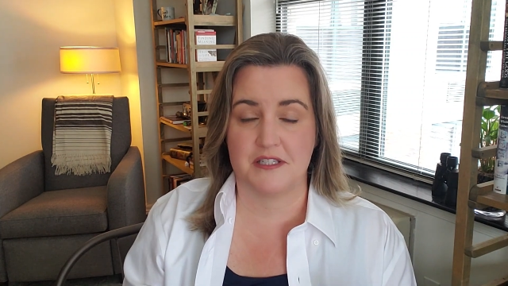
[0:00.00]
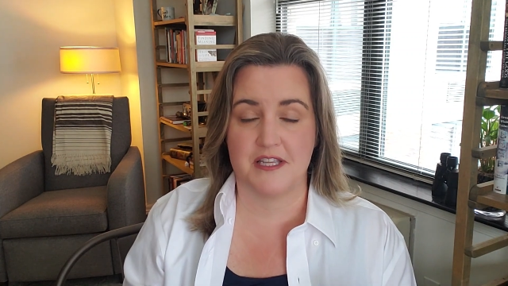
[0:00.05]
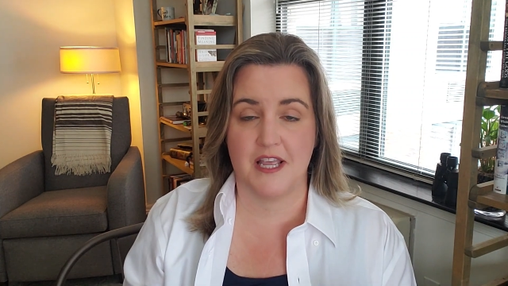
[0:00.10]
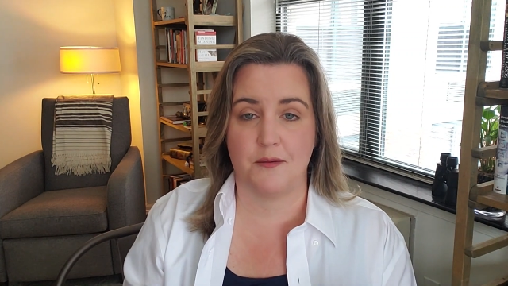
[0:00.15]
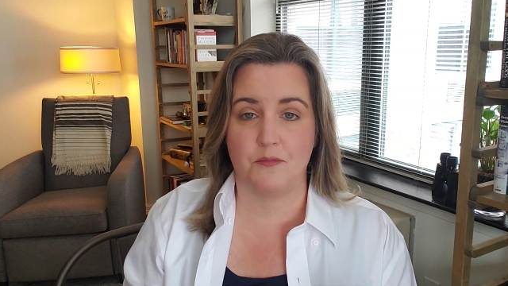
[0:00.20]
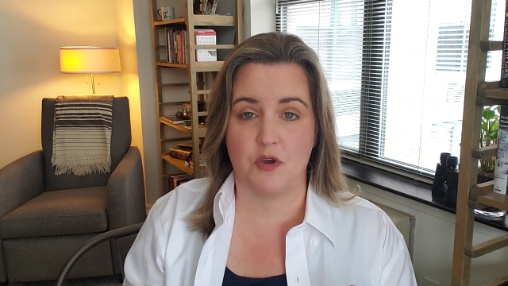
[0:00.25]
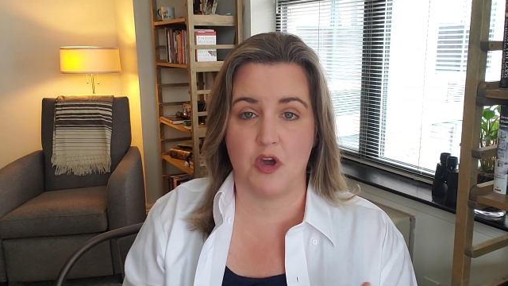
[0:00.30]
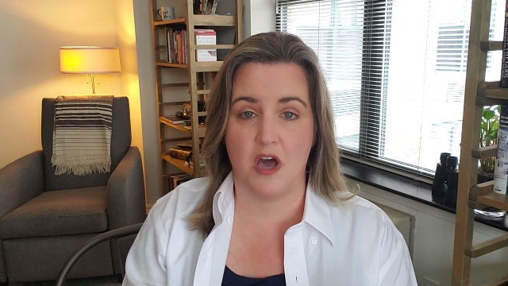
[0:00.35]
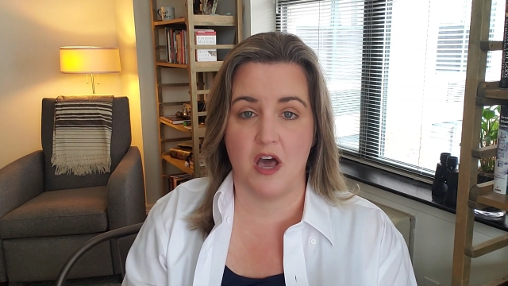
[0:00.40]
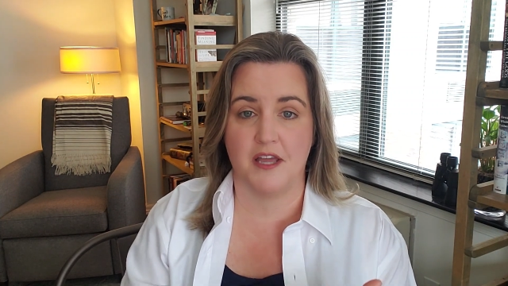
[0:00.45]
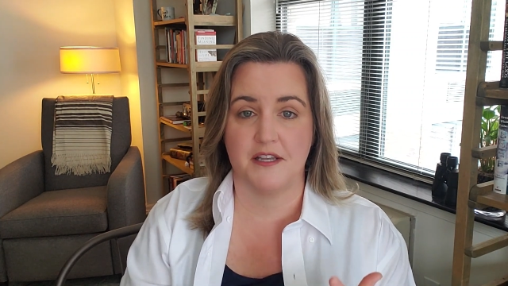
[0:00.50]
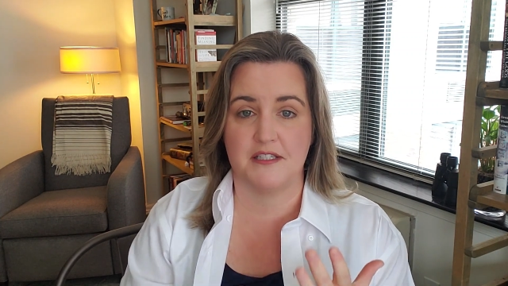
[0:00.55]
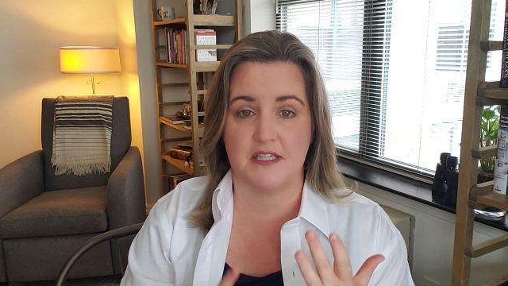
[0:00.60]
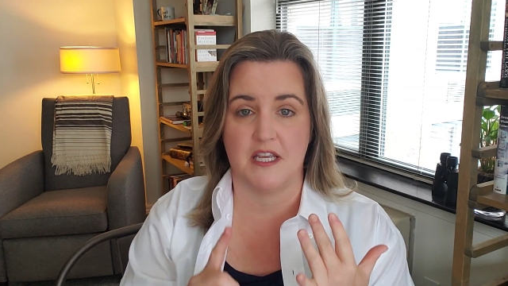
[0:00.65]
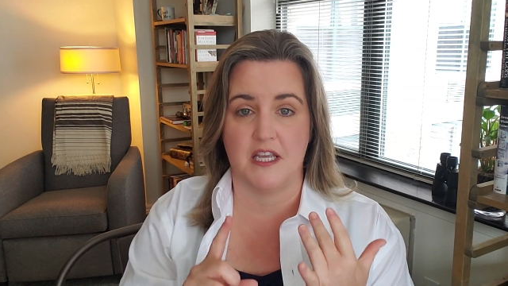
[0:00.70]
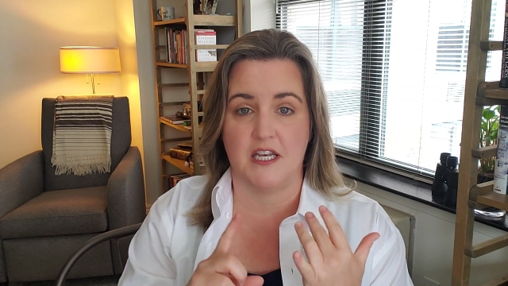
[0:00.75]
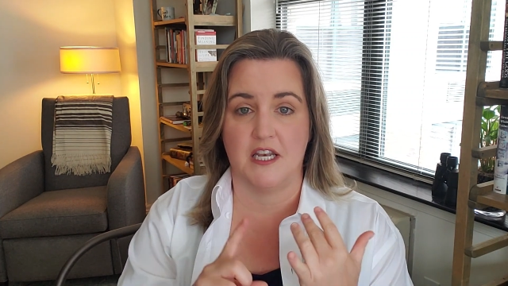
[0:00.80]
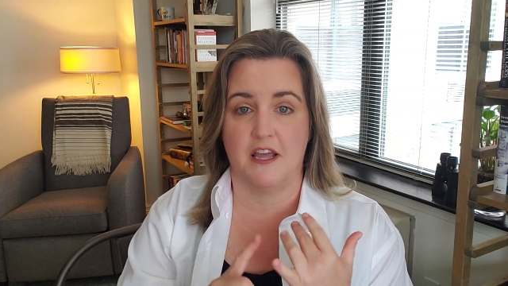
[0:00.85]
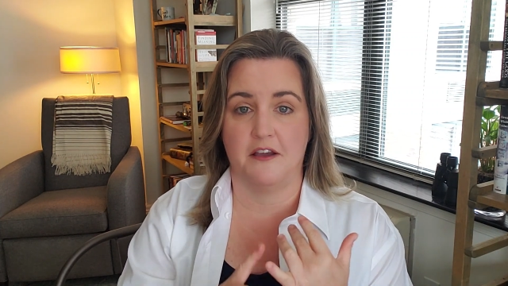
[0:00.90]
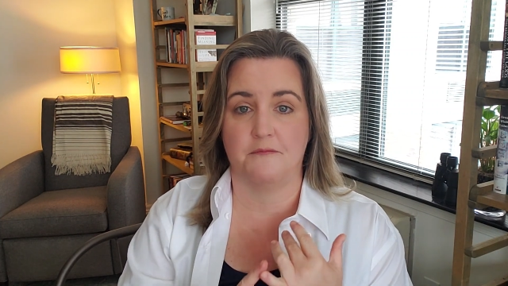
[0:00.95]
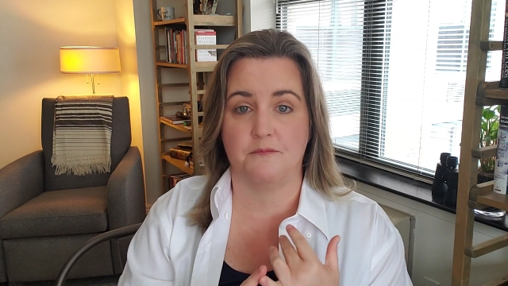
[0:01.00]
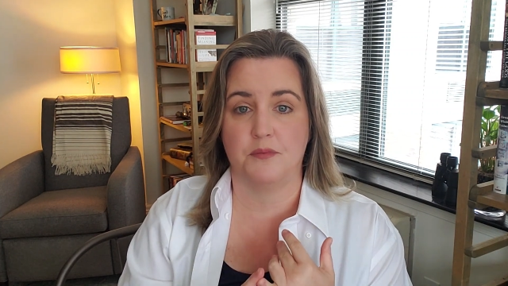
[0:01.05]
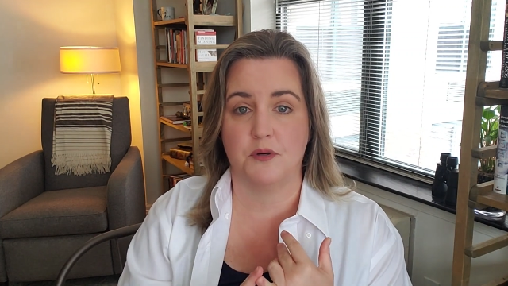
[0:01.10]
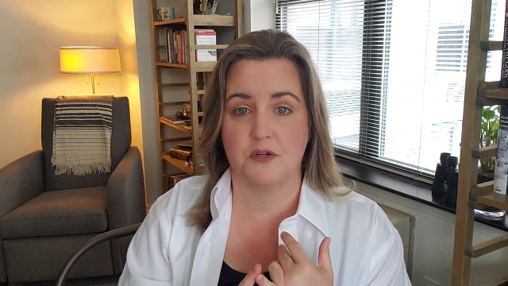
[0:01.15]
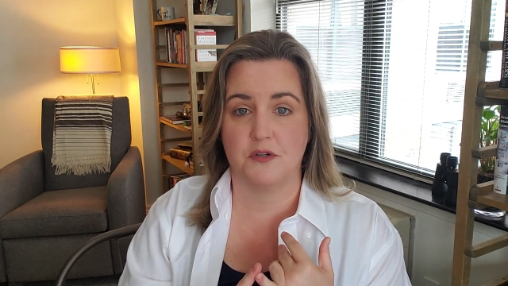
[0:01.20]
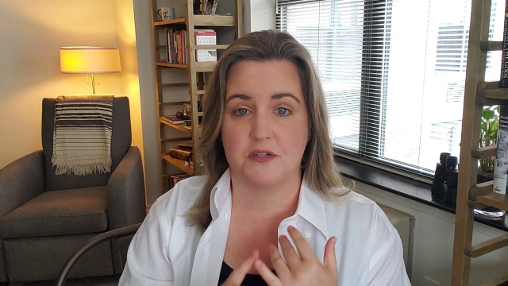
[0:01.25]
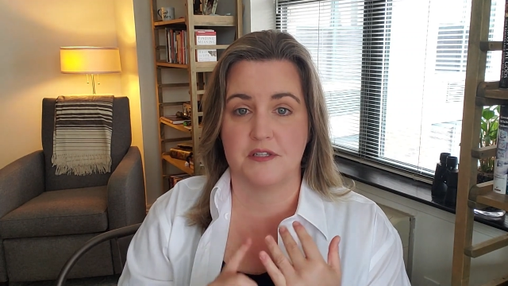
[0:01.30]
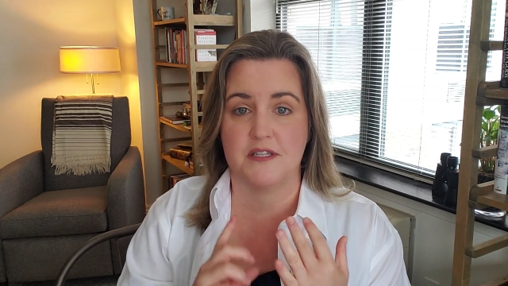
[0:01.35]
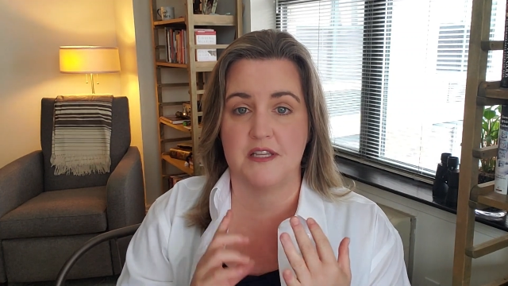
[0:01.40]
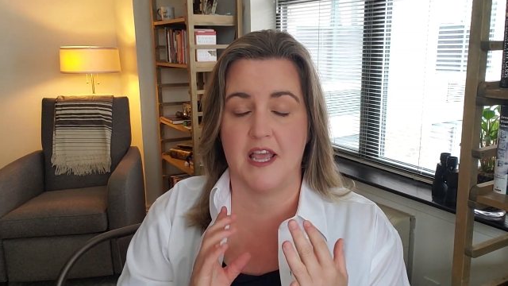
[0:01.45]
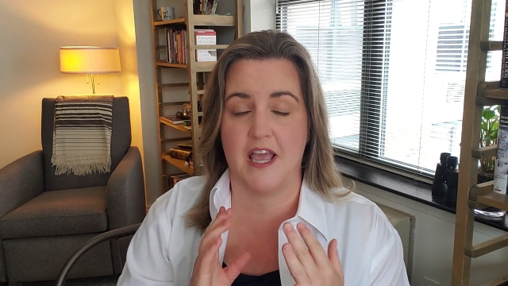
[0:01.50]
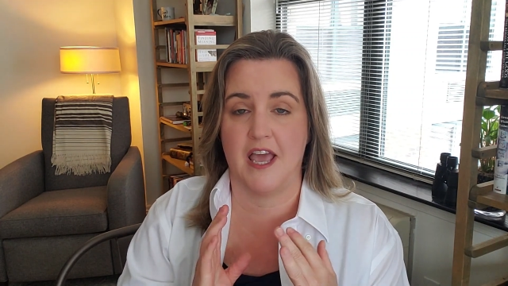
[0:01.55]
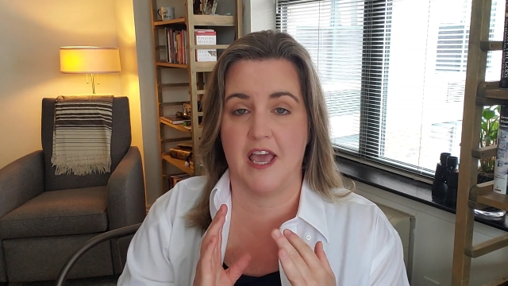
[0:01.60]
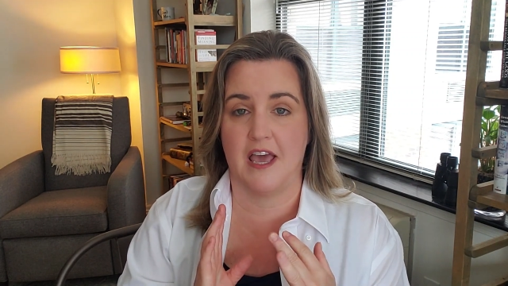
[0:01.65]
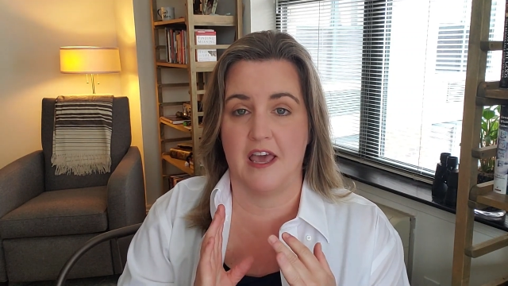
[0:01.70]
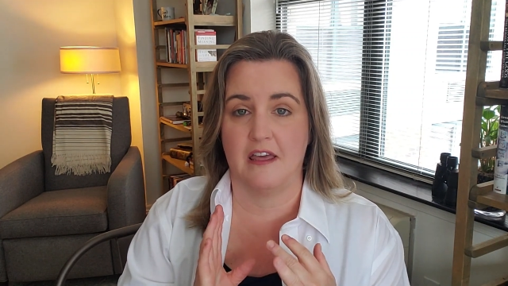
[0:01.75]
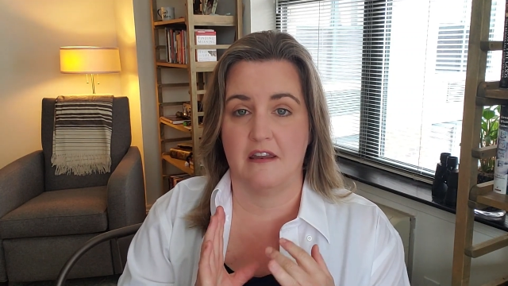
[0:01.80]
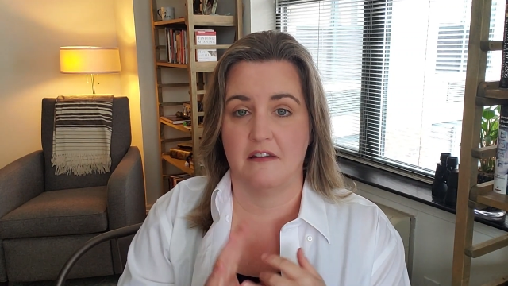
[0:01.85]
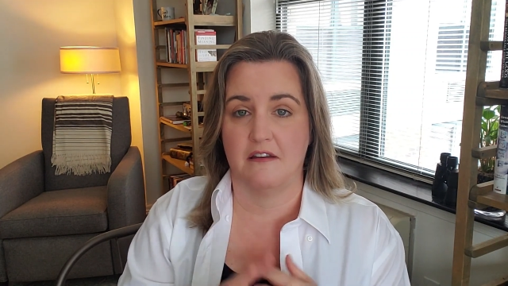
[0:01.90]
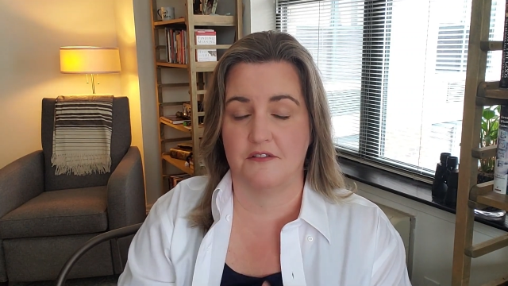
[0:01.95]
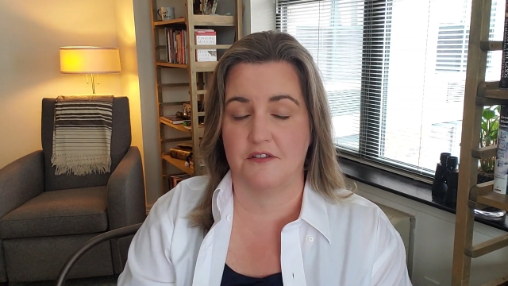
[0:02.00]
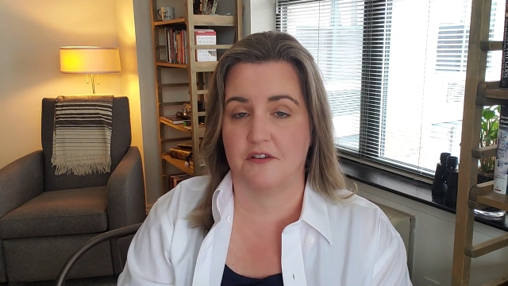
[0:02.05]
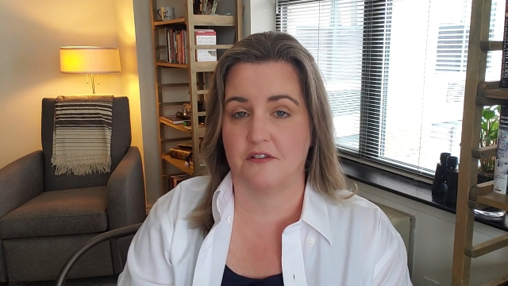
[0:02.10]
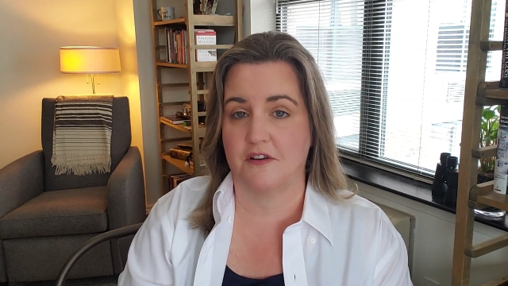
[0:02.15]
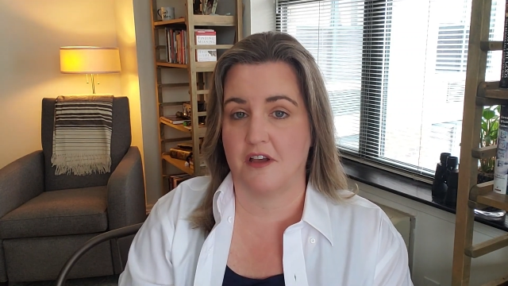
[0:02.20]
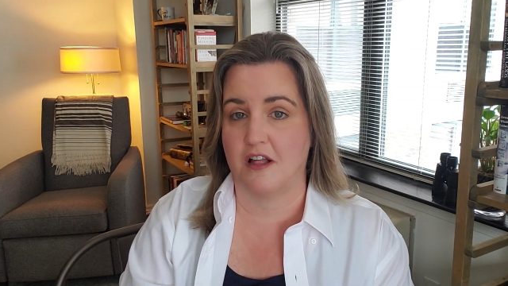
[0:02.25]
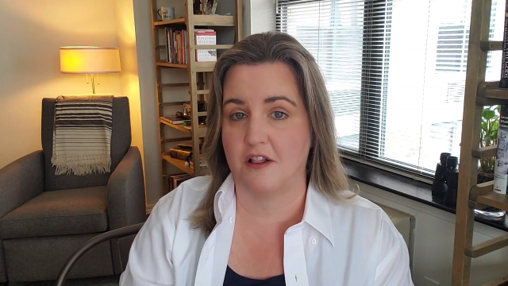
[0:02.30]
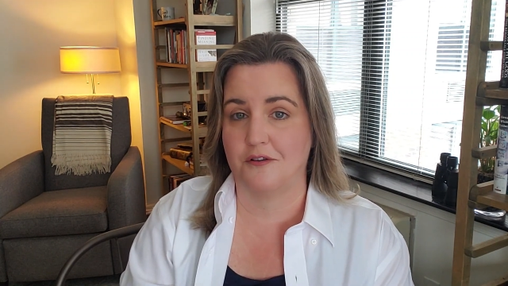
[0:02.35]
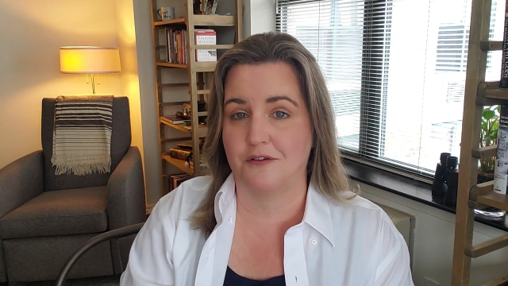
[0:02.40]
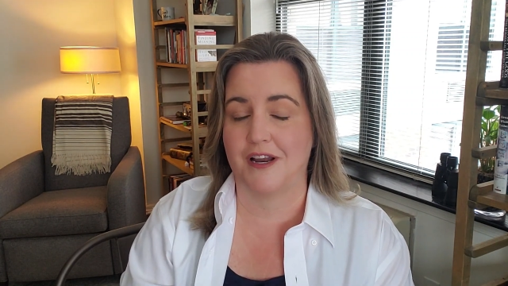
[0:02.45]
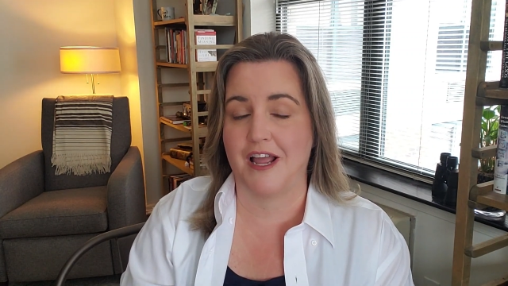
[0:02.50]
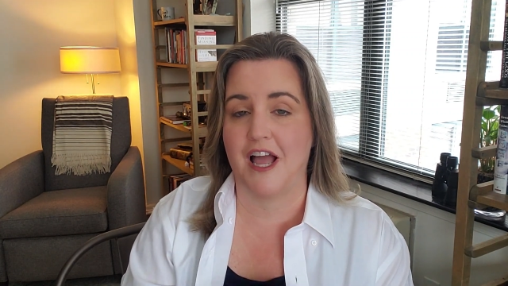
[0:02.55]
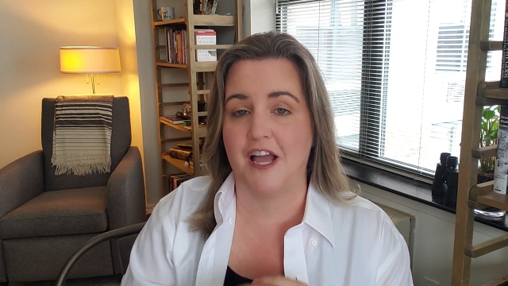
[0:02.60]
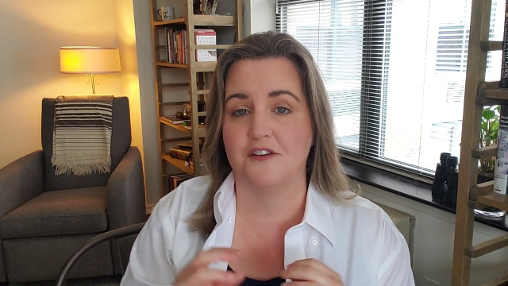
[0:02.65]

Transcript: same content of books and adult coloring,